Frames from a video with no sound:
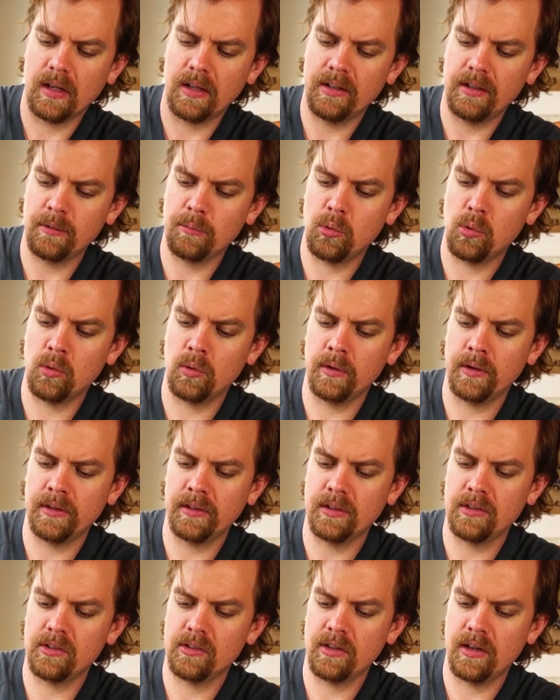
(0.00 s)
I think
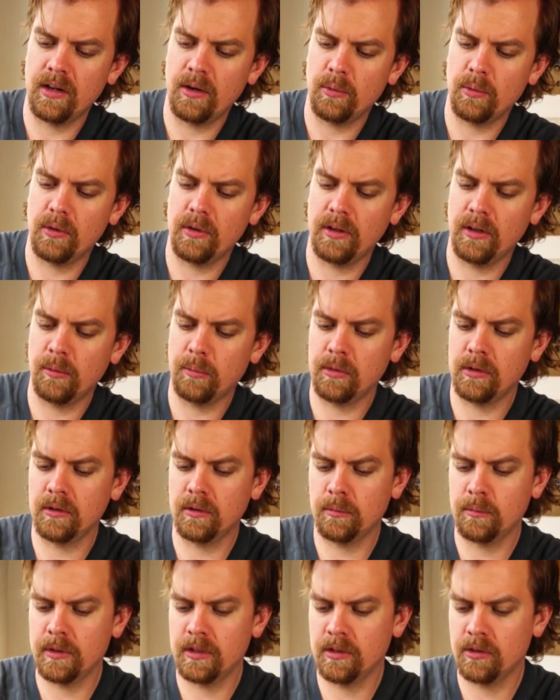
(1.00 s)
pouring this out will help a
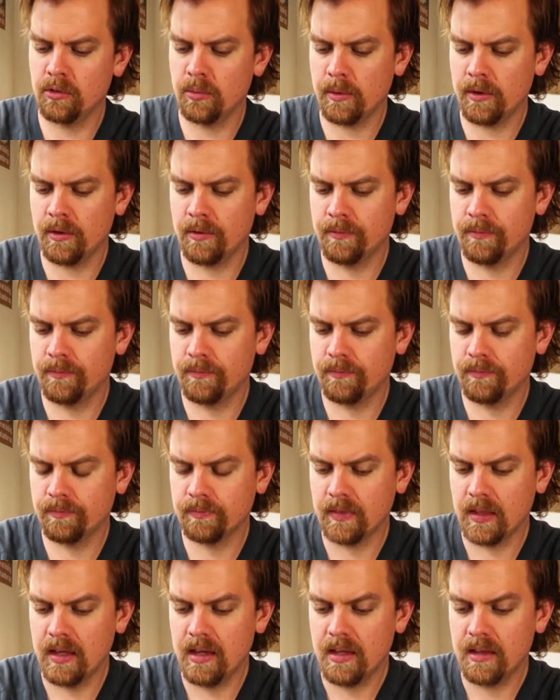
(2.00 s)
little bit as well.
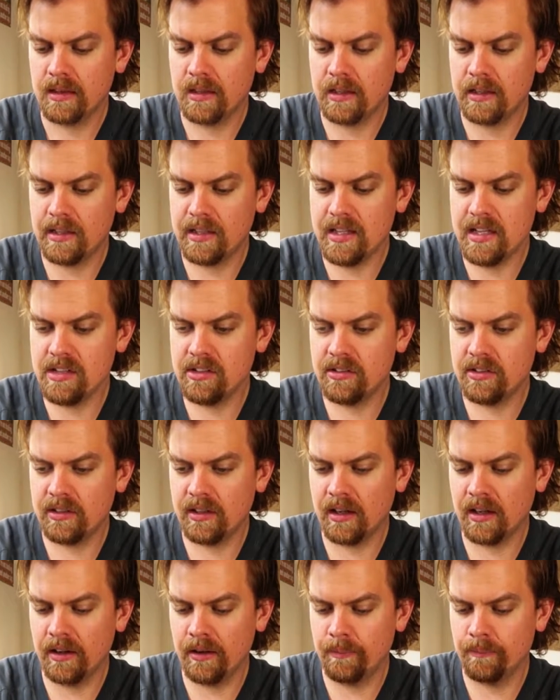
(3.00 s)
The
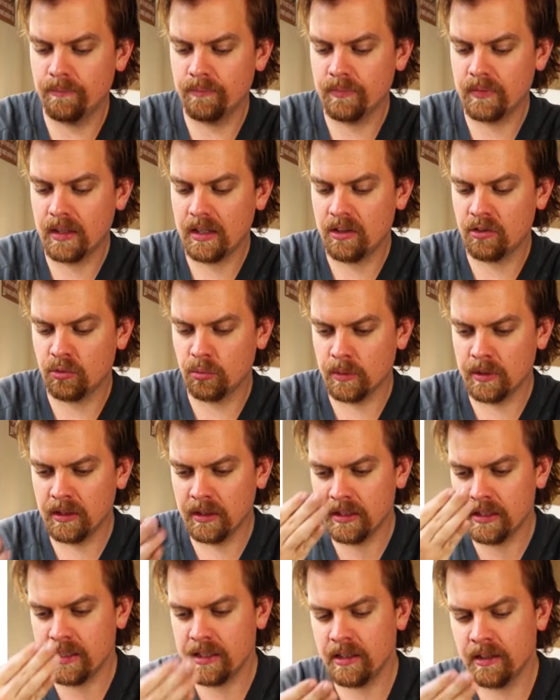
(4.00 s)
heat is
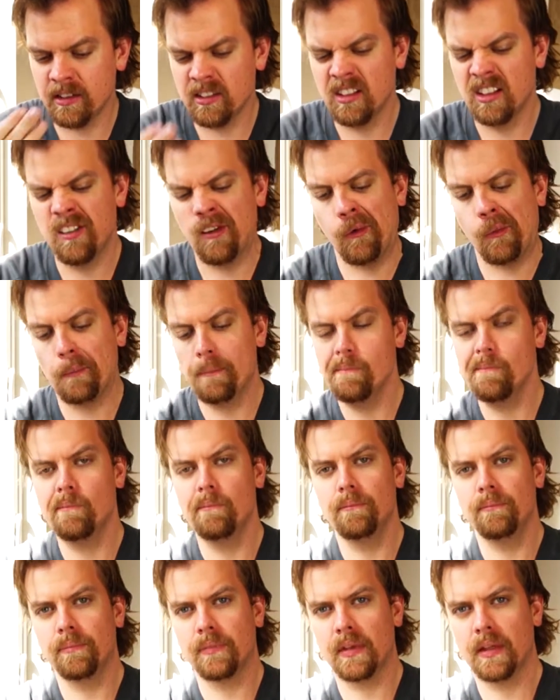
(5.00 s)
really
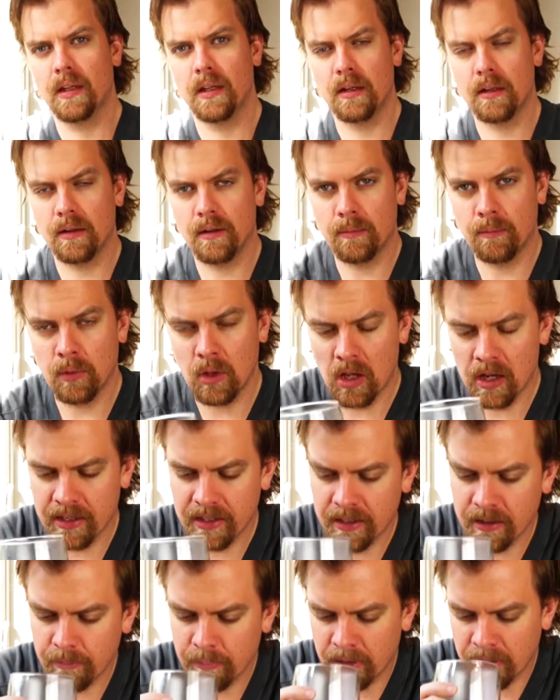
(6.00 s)

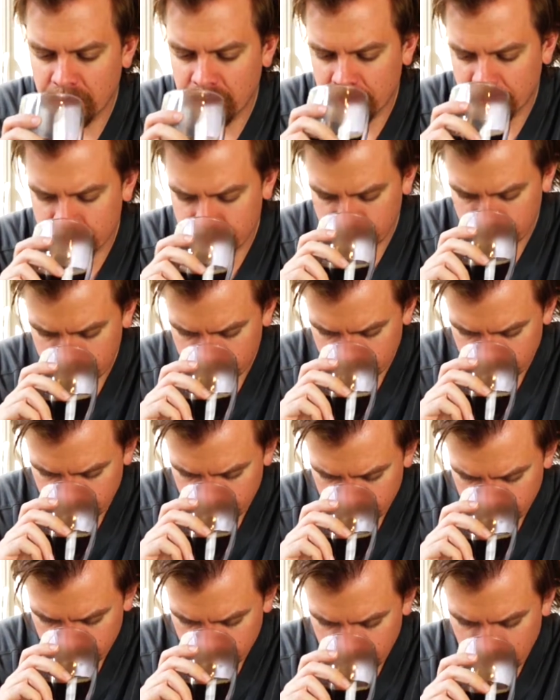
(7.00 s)
blocking my
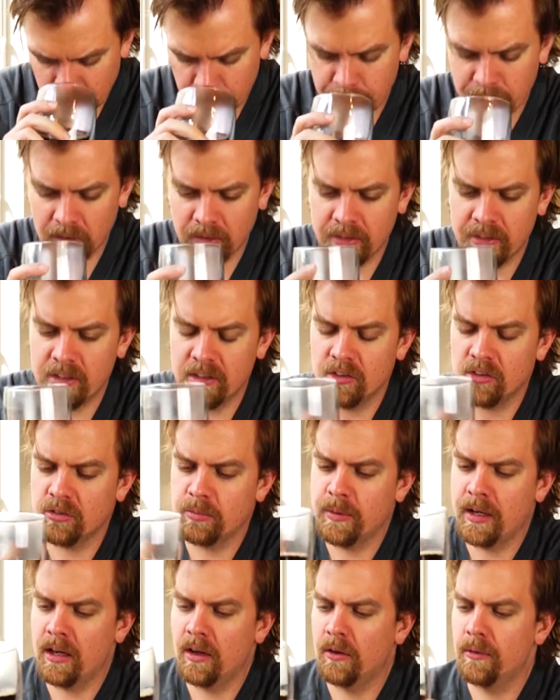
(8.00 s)
ability to
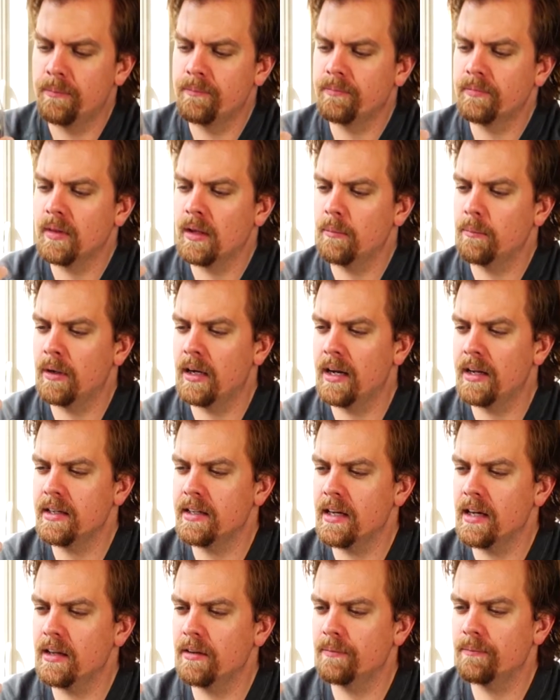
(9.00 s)
smell, but I
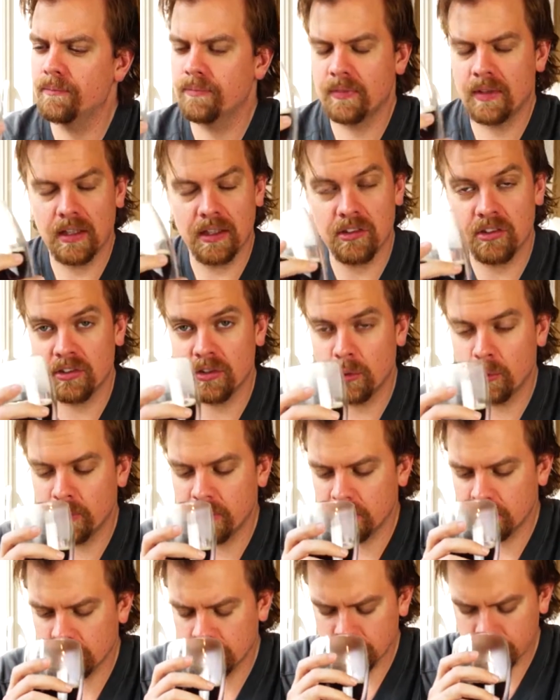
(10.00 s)
get, it's so
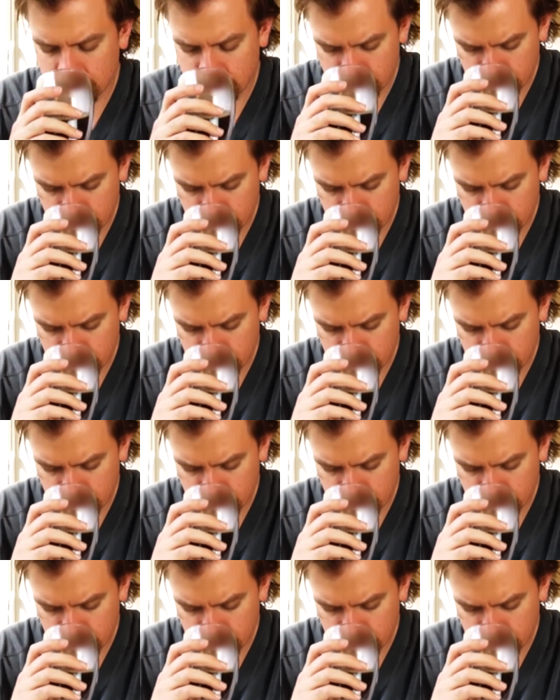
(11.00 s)
weird.